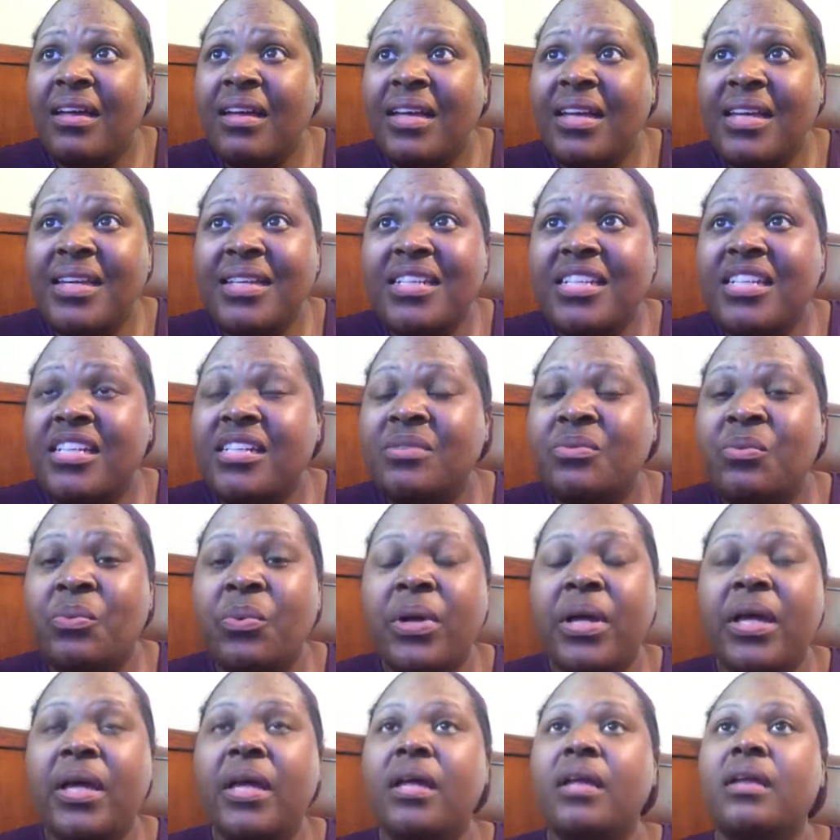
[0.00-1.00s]
It's just
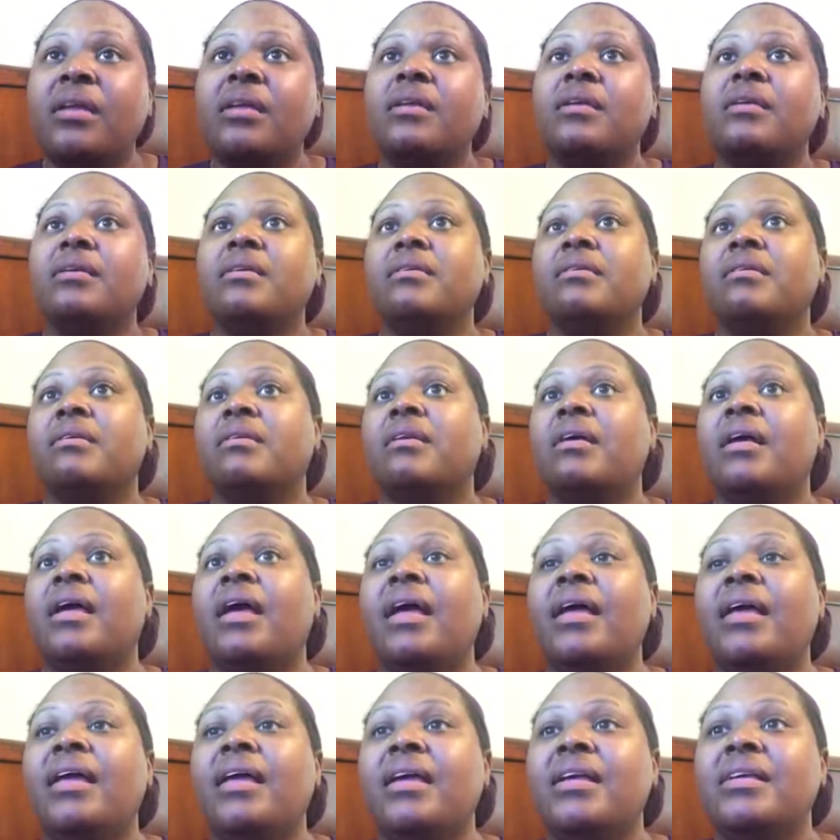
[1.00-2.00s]
wet.
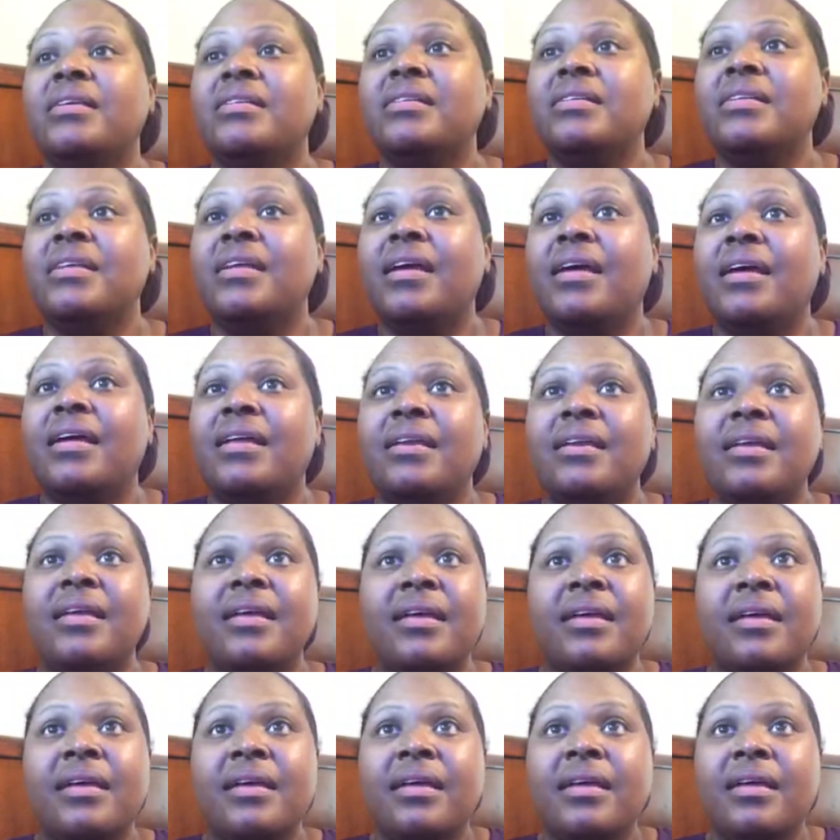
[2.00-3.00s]
I guess not.
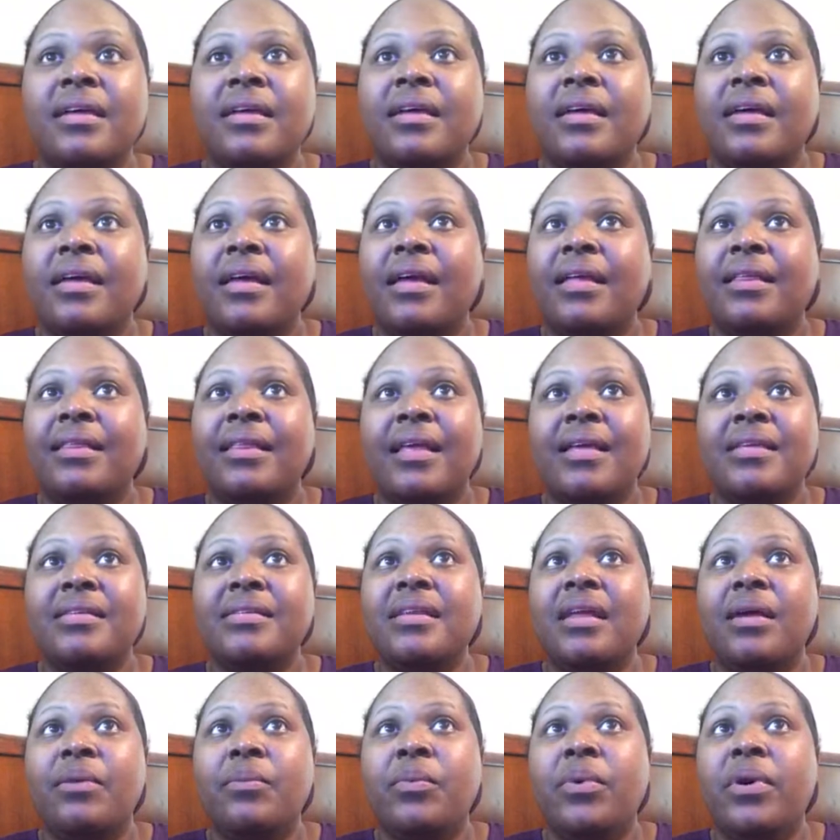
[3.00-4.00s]
Yeah, that's
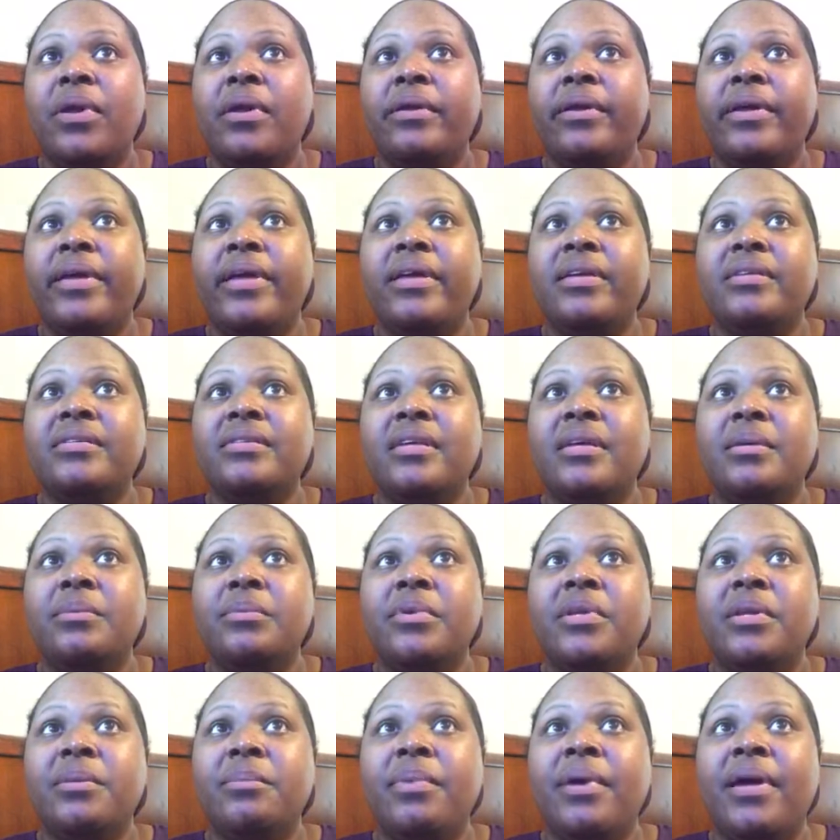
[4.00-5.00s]
not Watergate because they didn't
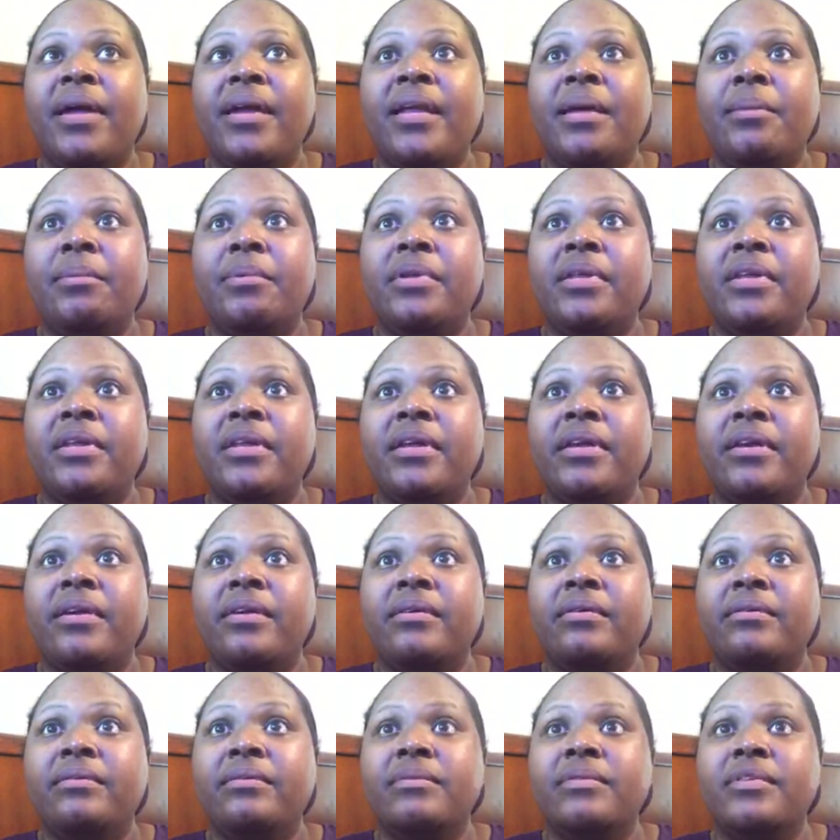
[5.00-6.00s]
put any pineapple in there.
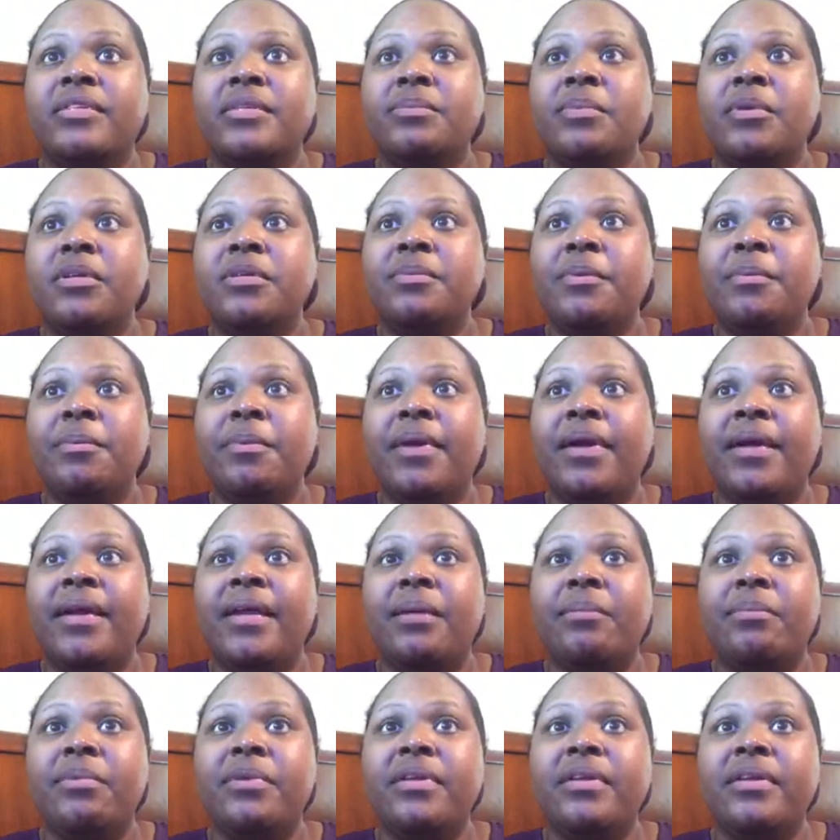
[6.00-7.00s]
It's supposed to be
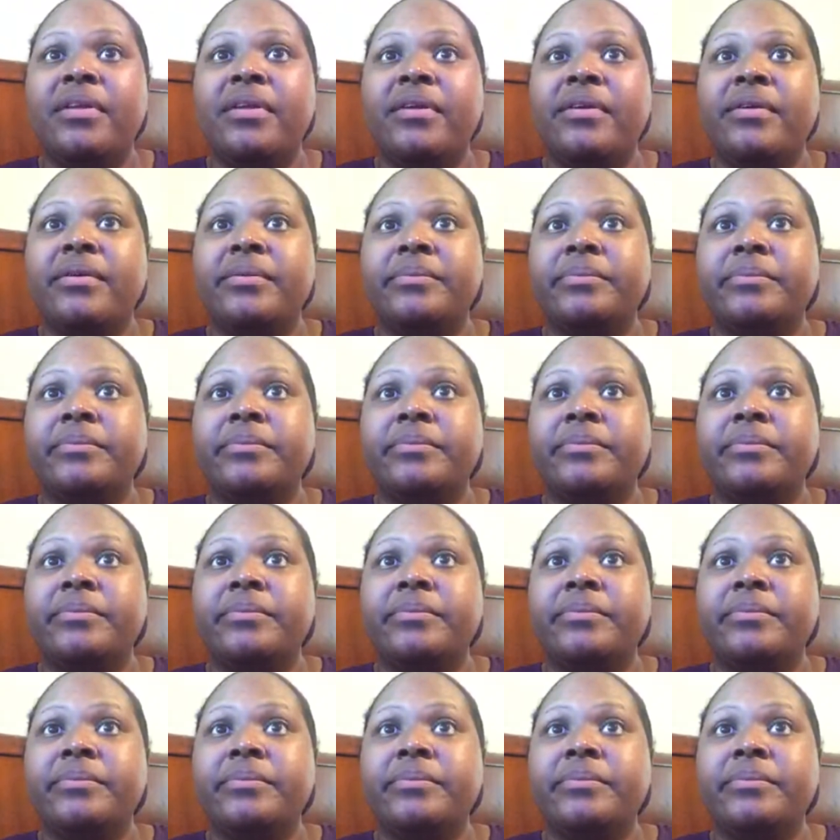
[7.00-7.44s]
pineapple in there.